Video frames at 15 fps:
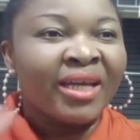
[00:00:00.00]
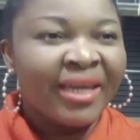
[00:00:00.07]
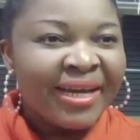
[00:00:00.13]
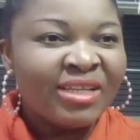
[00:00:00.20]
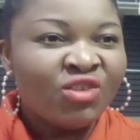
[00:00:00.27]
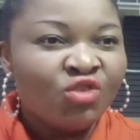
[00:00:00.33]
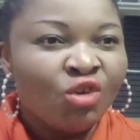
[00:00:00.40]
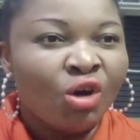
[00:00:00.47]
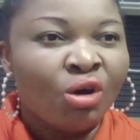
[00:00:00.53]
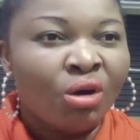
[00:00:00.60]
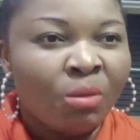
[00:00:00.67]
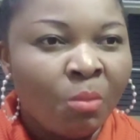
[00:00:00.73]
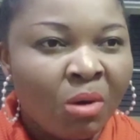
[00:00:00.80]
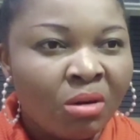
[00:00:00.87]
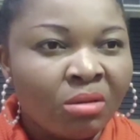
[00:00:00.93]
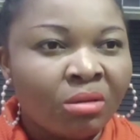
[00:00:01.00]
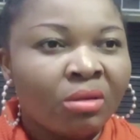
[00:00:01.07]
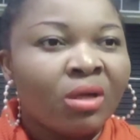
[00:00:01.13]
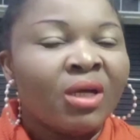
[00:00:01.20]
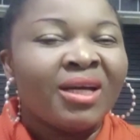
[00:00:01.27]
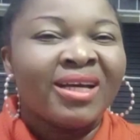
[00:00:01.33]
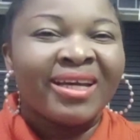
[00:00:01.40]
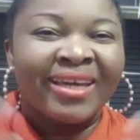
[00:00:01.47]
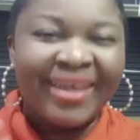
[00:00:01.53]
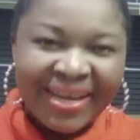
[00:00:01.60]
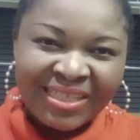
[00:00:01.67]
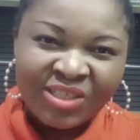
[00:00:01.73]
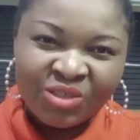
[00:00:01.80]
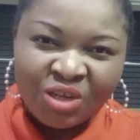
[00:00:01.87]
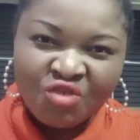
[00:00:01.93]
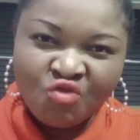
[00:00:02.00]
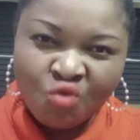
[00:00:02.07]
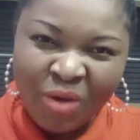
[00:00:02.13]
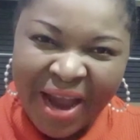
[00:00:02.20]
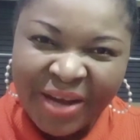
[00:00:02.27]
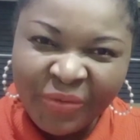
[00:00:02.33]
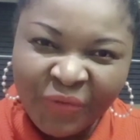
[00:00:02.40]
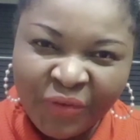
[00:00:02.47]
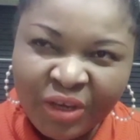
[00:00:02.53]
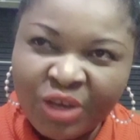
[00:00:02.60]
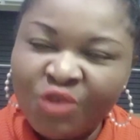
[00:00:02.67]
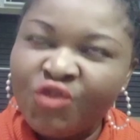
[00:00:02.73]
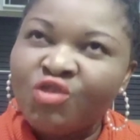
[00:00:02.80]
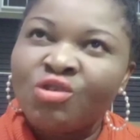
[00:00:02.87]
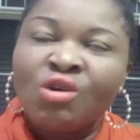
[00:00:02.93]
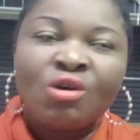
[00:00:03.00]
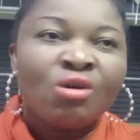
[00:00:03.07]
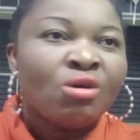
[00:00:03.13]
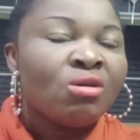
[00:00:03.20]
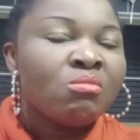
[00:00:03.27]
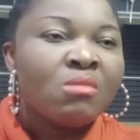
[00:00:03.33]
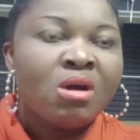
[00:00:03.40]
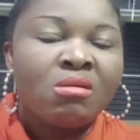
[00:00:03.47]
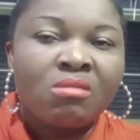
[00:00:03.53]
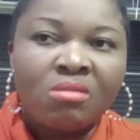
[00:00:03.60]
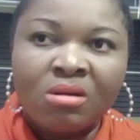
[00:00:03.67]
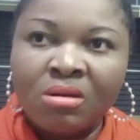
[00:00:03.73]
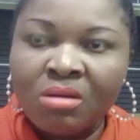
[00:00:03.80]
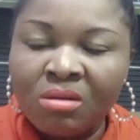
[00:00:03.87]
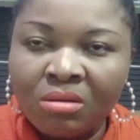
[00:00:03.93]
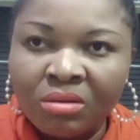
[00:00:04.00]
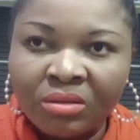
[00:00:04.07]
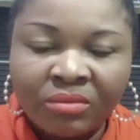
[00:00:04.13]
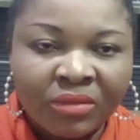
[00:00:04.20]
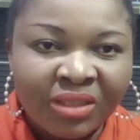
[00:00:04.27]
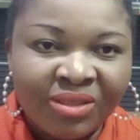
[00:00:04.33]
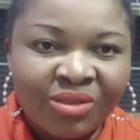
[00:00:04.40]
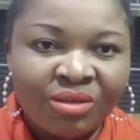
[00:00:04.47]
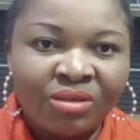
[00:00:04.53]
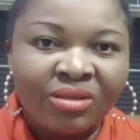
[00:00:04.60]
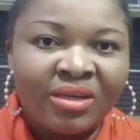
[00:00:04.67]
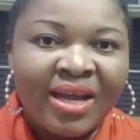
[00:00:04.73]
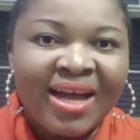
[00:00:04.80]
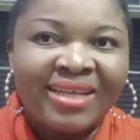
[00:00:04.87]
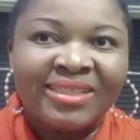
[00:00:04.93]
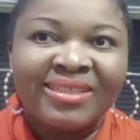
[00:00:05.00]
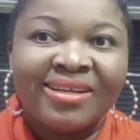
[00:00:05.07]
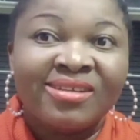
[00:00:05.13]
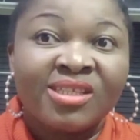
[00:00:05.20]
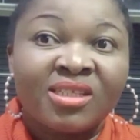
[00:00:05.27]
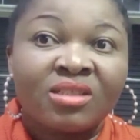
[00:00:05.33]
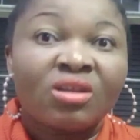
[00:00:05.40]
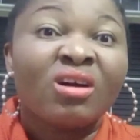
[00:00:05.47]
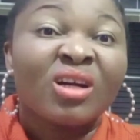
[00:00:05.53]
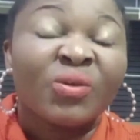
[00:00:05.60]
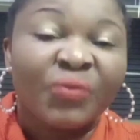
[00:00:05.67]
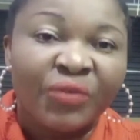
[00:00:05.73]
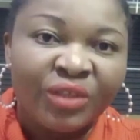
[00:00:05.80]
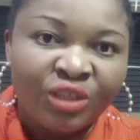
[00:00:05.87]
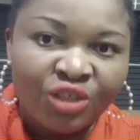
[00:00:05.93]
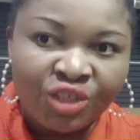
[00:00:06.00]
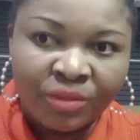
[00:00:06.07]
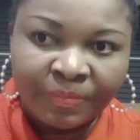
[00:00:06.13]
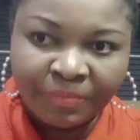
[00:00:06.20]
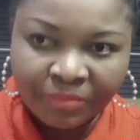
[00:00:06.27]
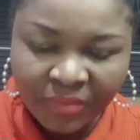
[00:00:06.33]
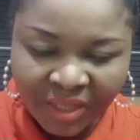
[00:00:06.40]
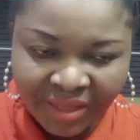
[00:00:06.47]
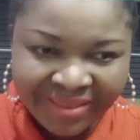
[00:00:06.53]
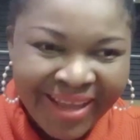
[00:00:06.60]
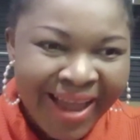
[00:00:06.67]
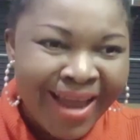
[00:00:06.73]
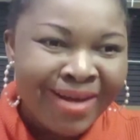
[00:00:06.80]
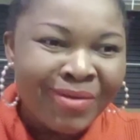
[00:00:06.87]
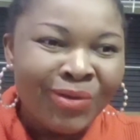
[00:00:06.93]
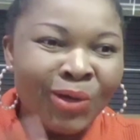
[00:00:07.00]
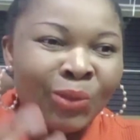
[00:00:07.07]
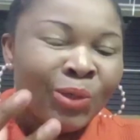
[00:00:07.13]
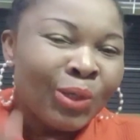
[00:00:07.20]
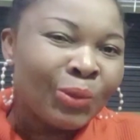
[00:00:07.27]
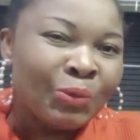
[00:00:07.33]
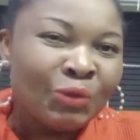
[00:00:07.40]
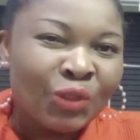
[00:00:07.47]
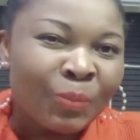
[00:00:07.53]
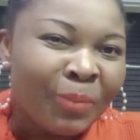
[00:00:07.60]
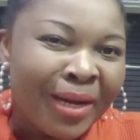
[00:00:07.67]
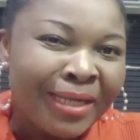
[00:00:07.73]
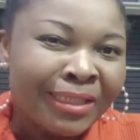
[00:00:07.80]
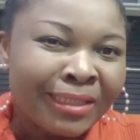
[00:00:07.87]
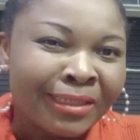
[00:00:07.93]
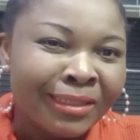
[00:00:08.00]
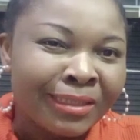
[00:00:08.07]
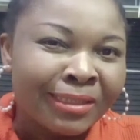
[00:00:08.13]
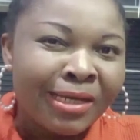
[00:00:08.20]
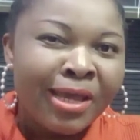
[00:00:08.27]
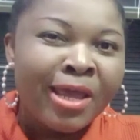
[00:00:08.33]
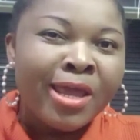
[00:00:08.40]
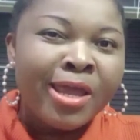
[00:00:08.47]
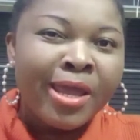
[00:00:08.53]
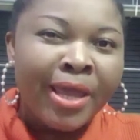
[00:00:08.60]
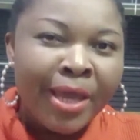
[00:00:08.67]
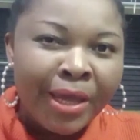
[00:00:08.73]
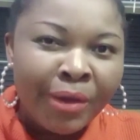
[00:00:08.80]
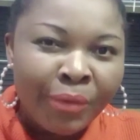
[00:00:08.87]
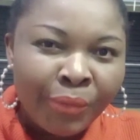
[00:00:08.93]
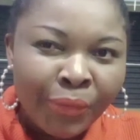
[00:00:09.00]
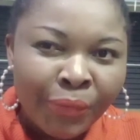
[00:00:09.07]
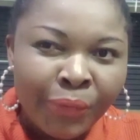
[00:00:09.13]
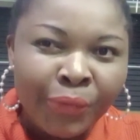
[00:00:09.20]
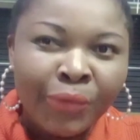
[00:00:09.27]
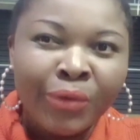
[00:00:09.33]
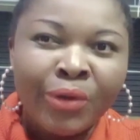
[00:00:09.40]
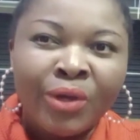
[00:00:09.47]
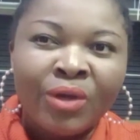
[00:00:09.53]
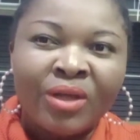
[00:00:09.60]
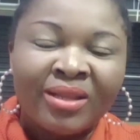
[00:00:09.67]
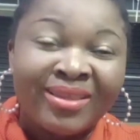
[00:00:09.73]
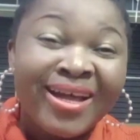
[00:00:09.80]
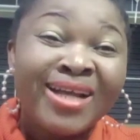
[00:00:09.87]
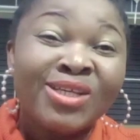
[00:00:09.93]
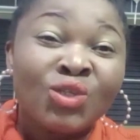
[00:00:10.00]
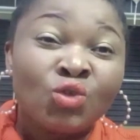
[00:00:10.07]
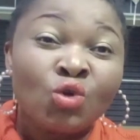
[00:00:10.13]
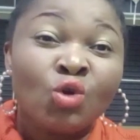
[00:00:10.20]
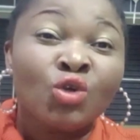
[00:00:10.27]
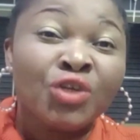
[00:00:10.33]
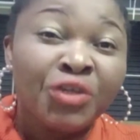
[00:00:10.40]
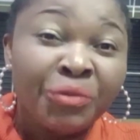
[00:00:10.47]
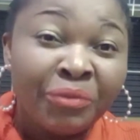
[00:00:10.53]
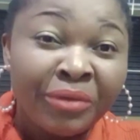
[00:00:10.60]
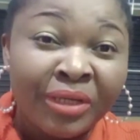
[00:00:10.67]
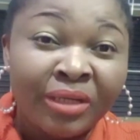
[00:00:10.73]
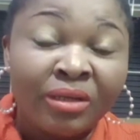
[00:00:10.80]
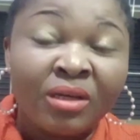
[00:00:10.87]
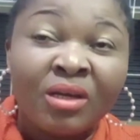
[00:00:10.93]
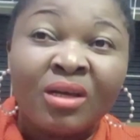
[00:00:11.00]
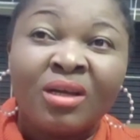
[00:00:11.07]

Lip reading: Get your obono, get your dried fish, oporoko, you know, that's a stock fish. Then your local spices, eru, that's sogiri,